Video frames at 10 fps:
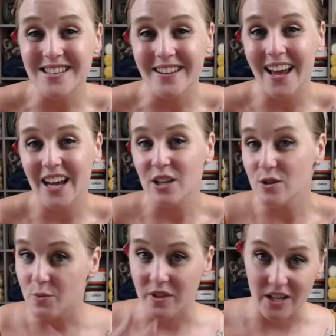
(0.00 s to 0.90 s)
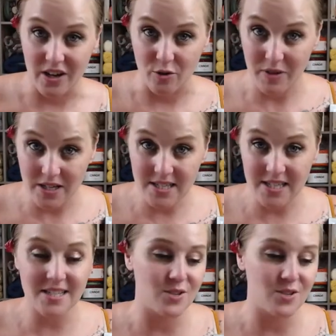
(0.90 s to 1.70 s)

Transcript: like I used with the other pieces.